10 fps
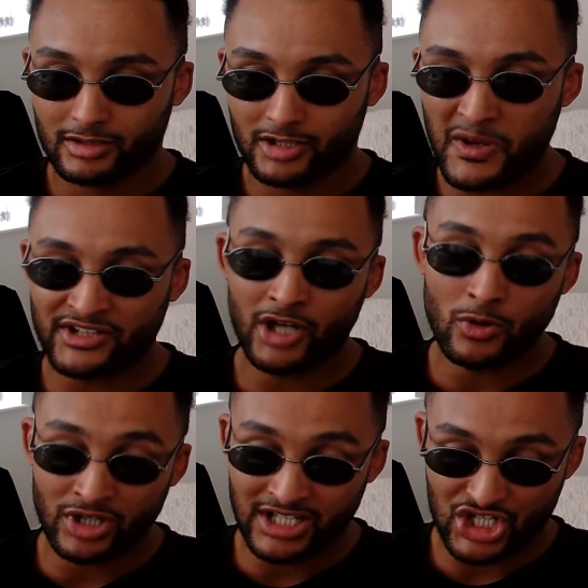You had no
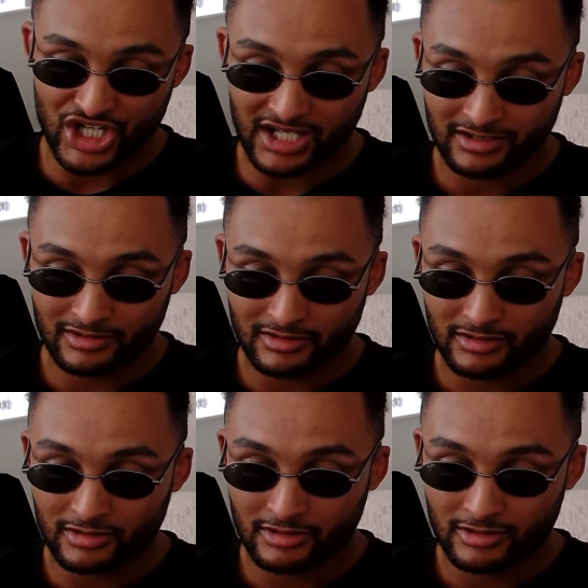conditioning.
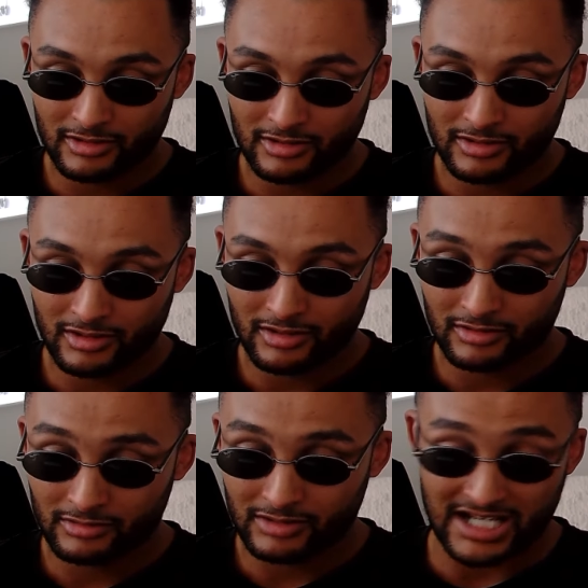
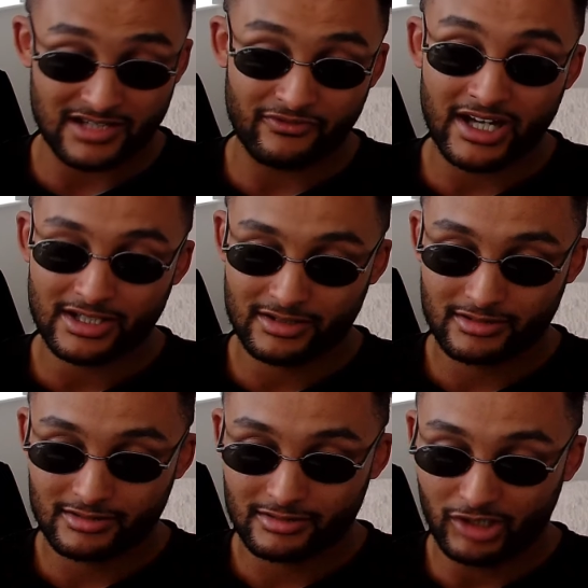That's the fact.
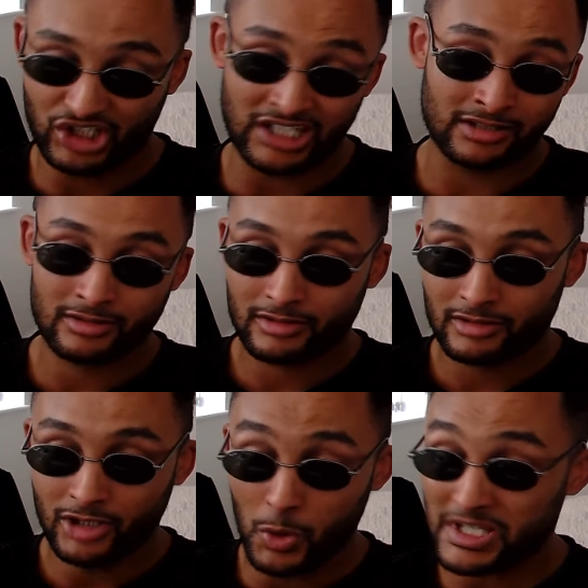You didn't.
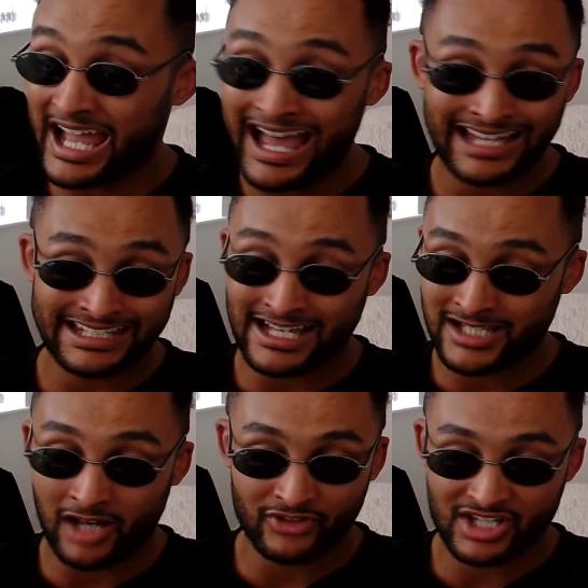You was out of gas
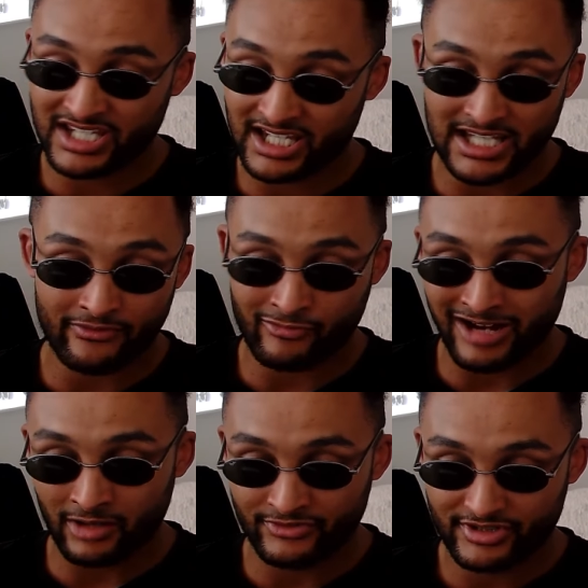after 6-7
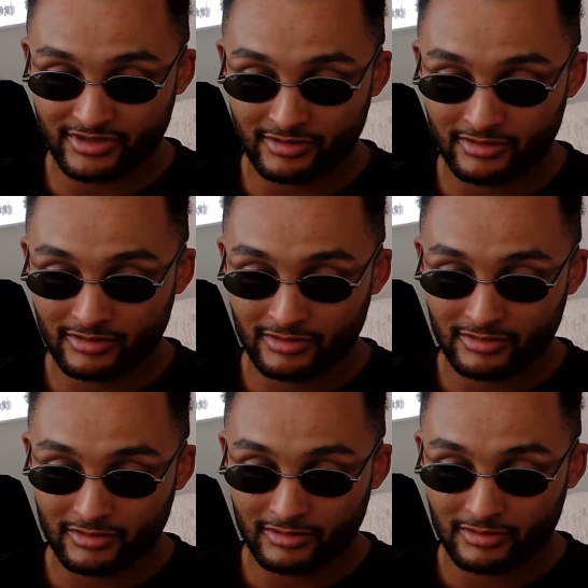rounds.
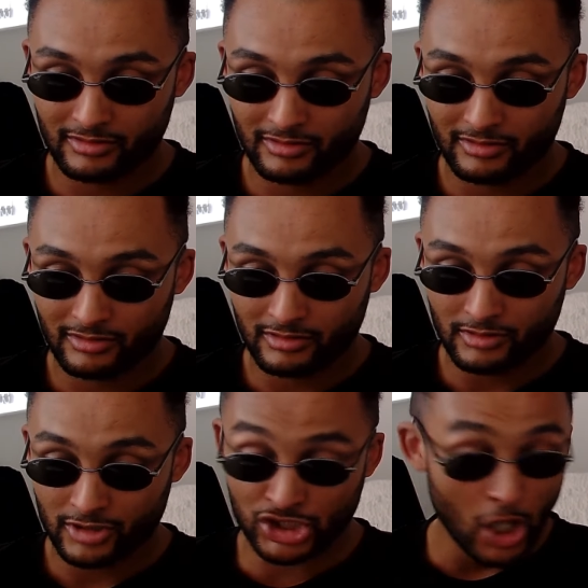
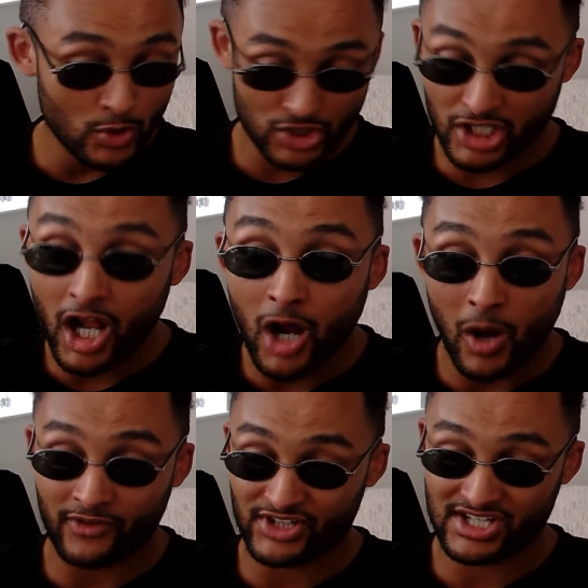So slow
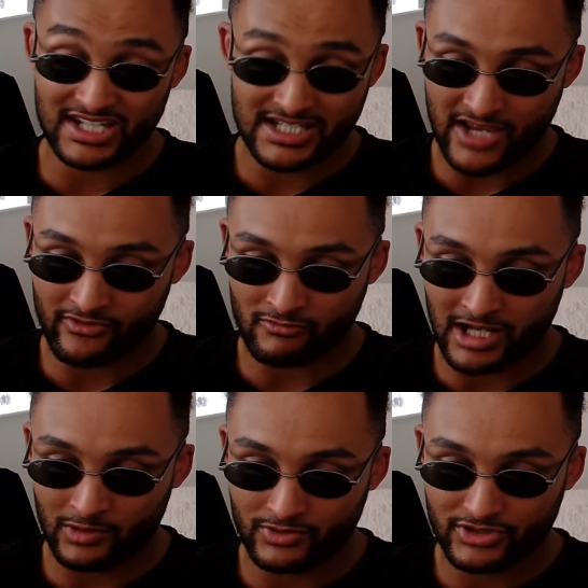after 6-7
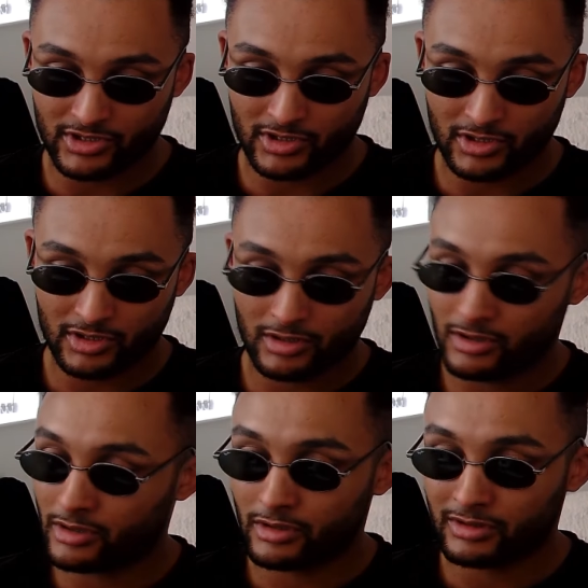rounds.
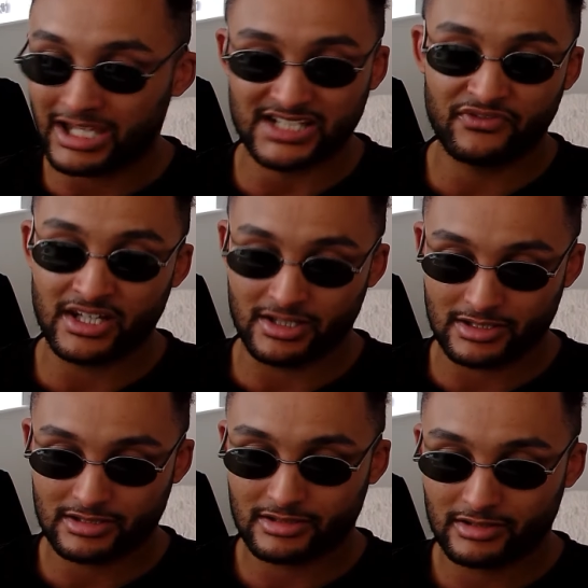That's
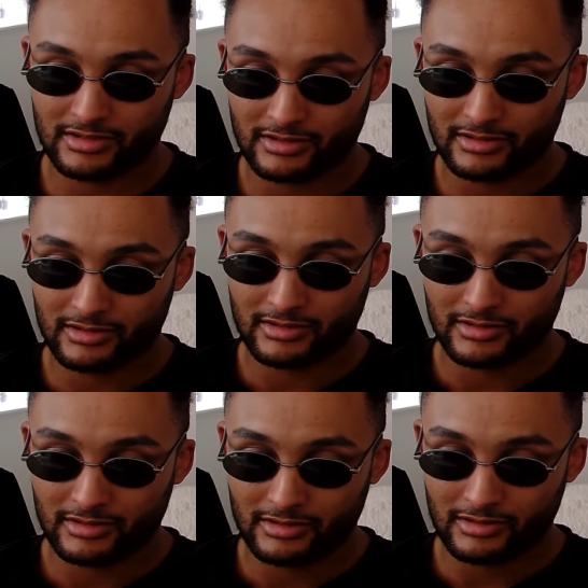fitness.
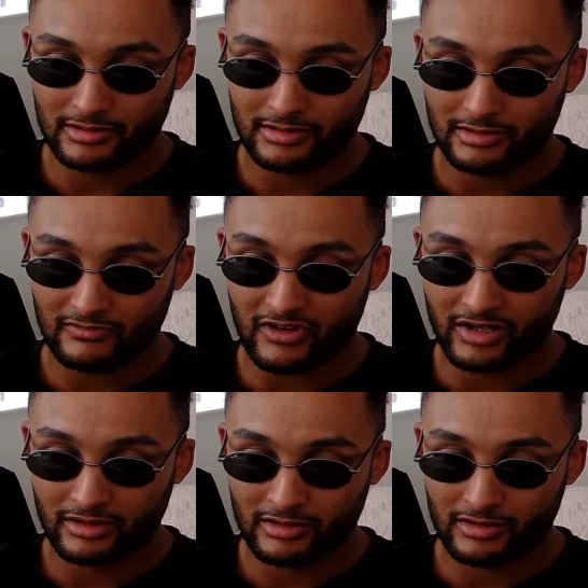Right?